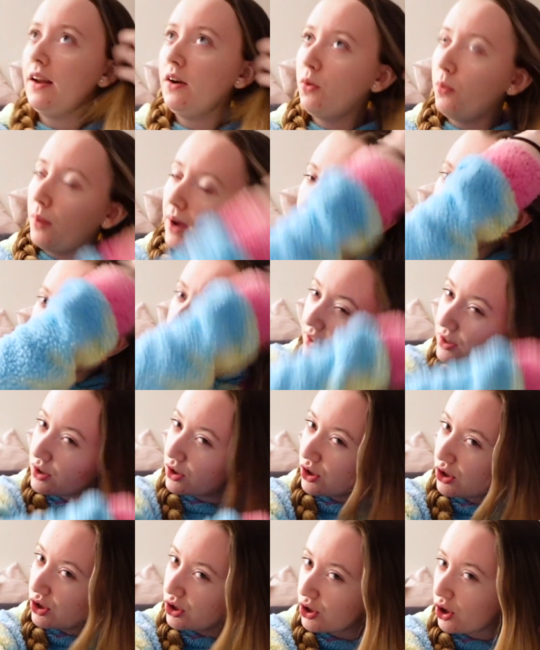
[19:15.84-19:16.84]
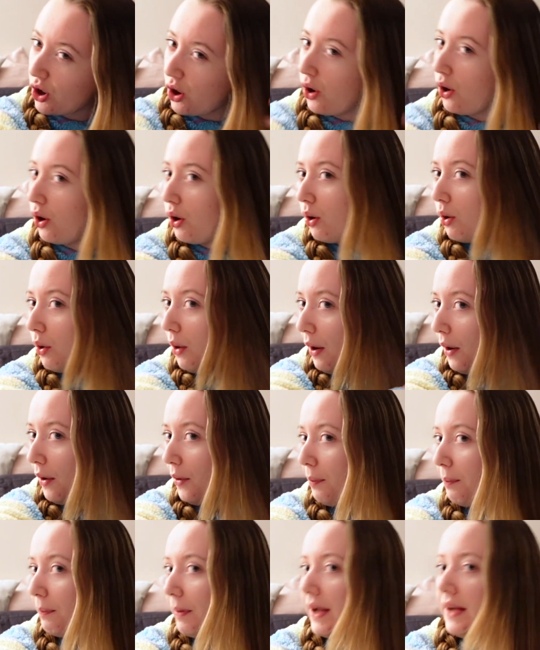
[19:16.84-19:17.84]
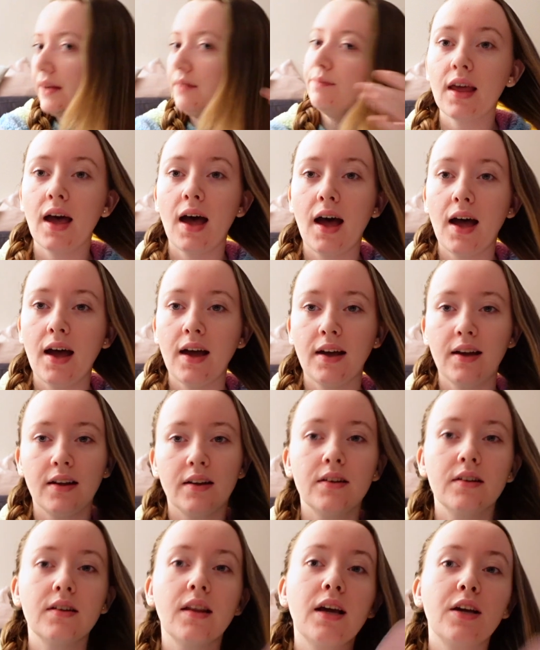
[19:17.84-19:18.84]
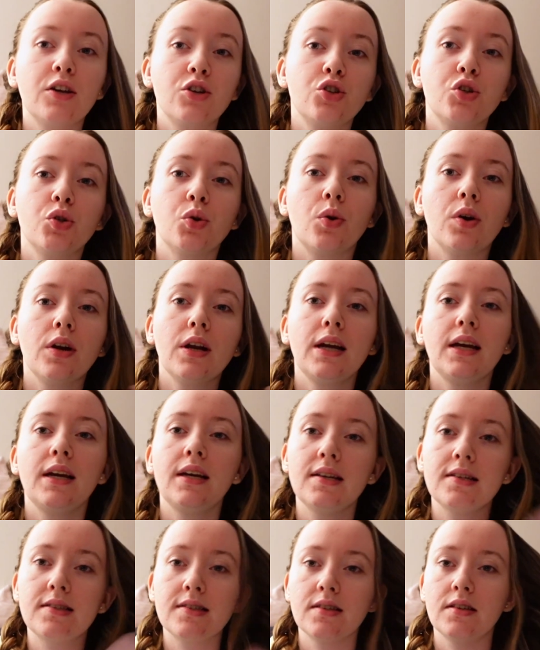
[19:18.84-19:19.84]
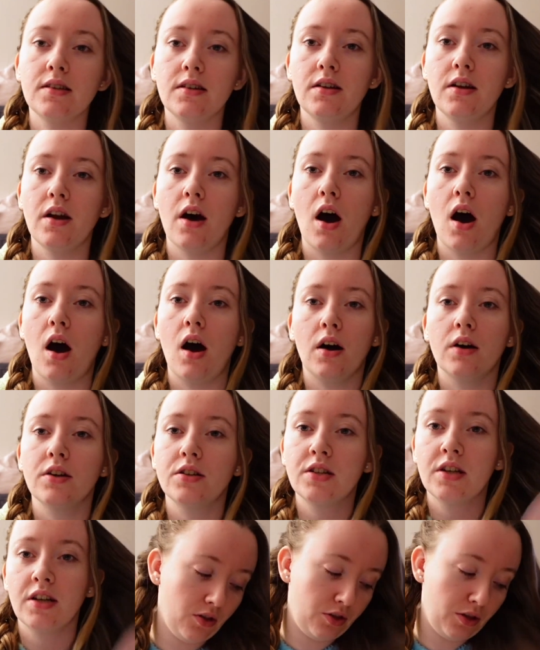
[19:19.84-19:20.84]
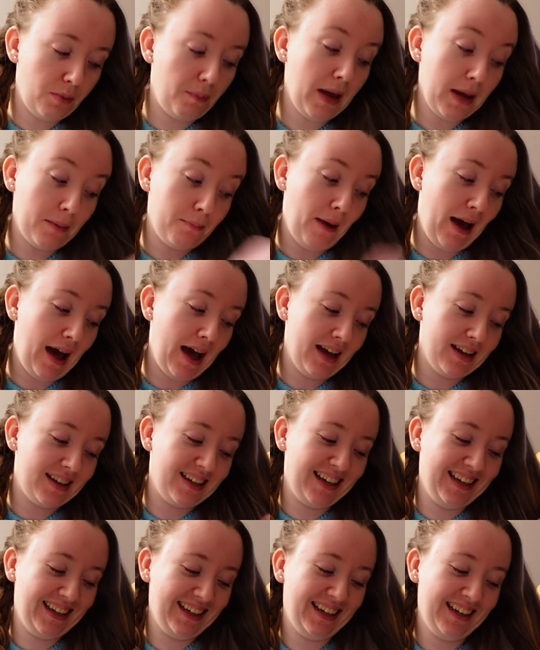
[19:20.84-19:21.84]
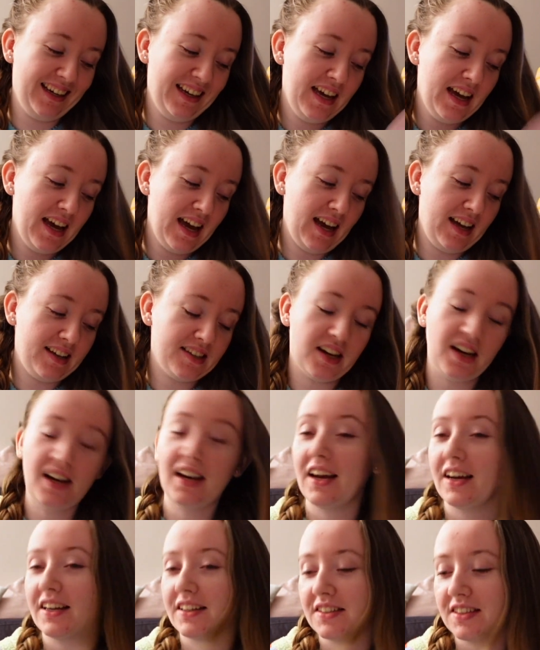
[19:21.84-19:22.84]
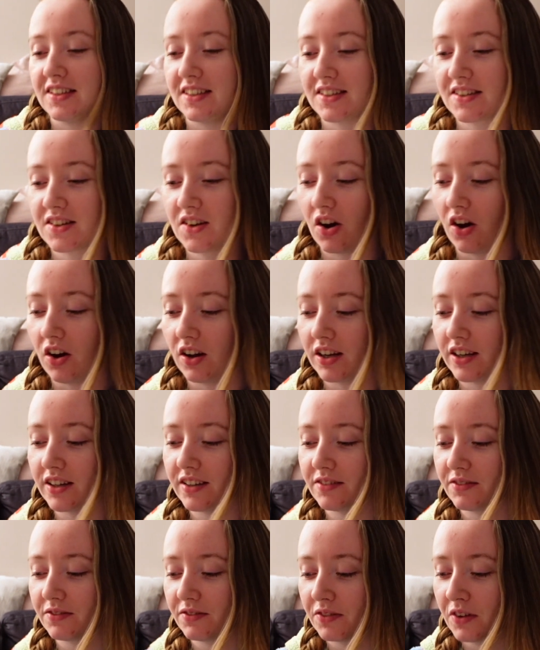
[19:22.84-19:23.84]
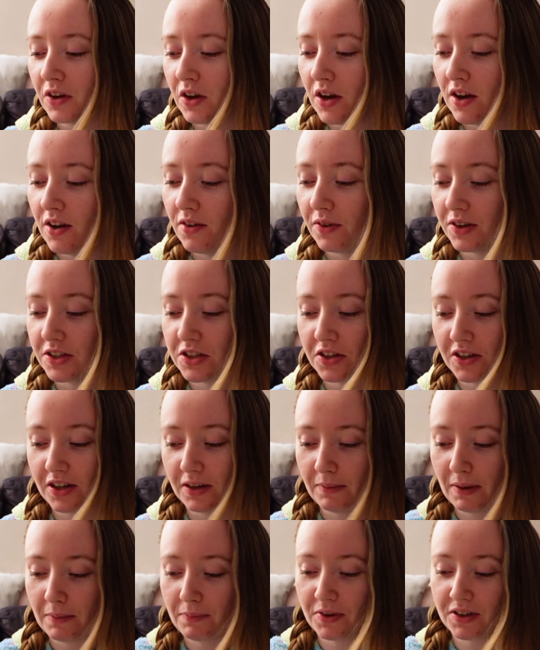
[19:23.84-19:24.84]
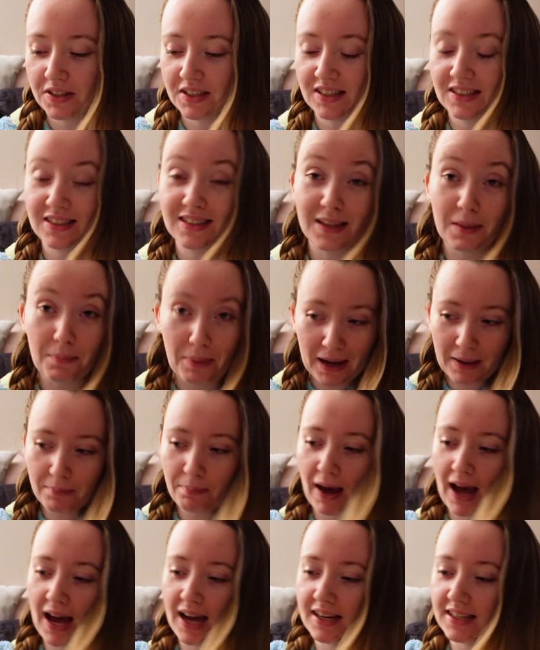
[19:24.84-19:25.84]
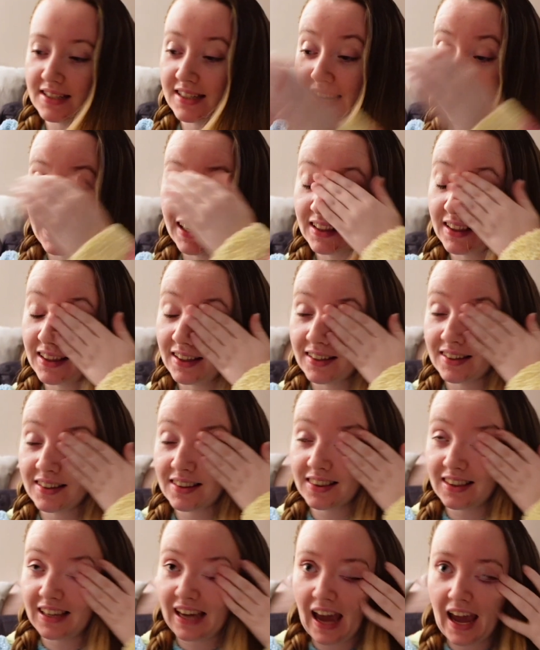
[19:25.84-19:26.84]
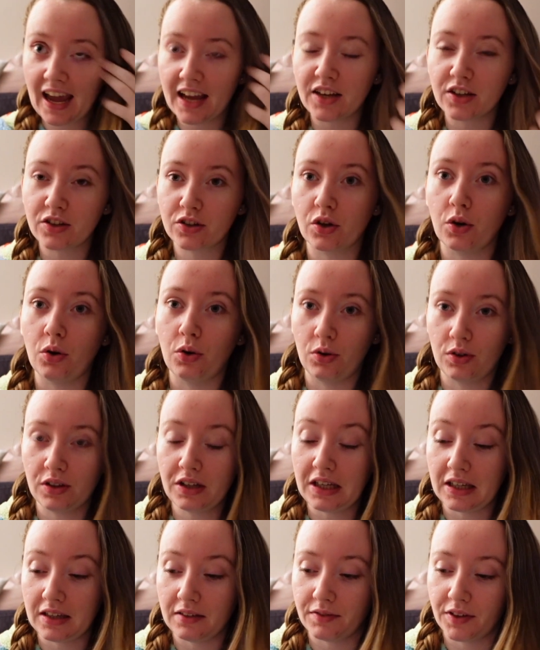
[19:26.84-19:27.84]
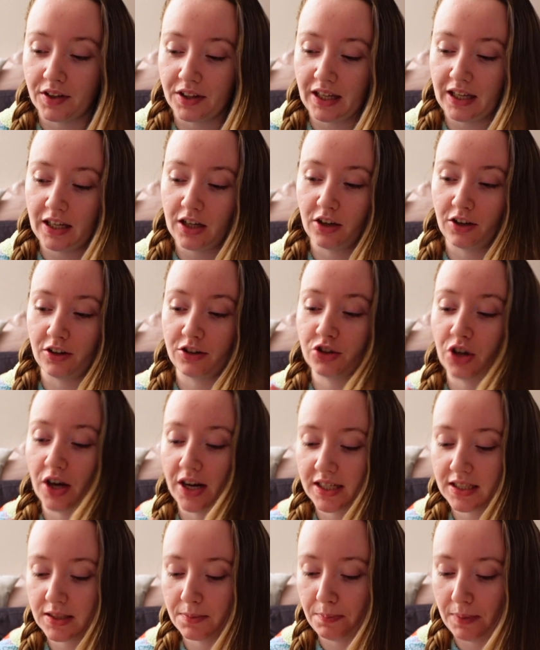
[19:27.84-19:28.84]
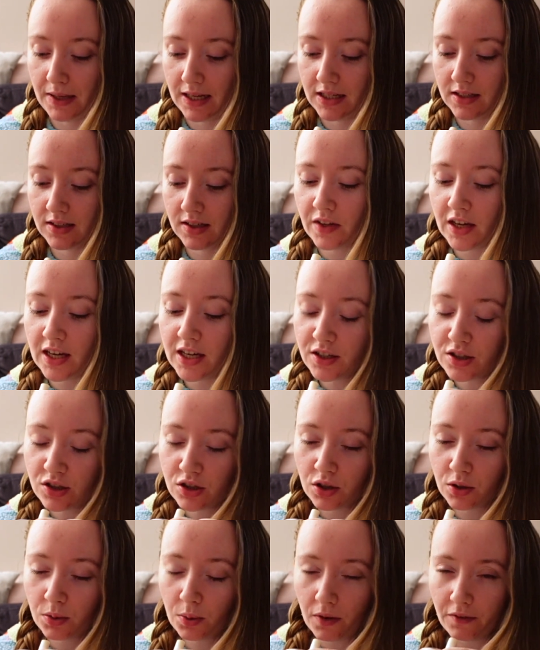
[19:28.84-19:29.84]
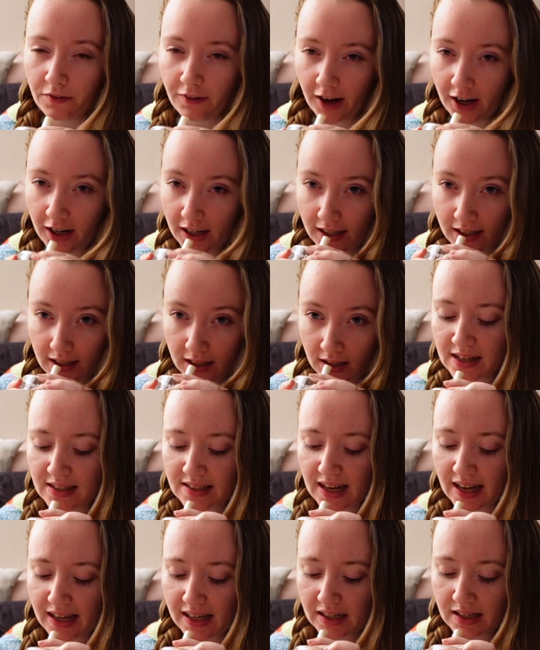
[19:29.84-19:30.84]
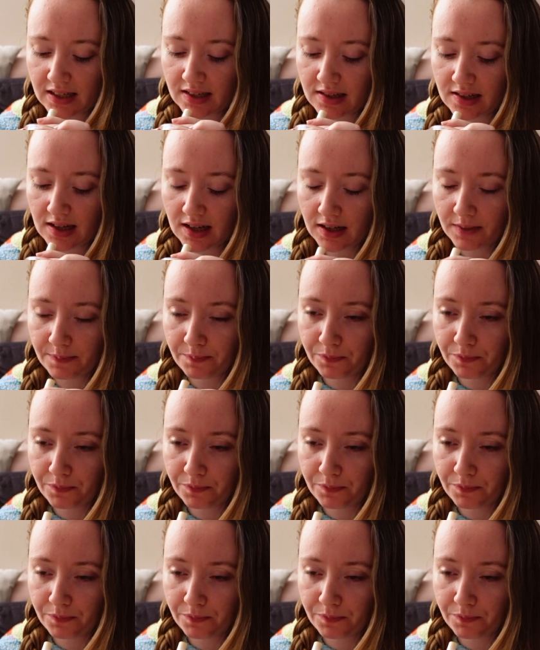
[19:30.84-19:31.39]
a way that's so open that like surely he's not the big bad, as I like to call it when talking about books. Is the big bad is like the end goal evil that you're trying to beat. He's too overtly antagonistic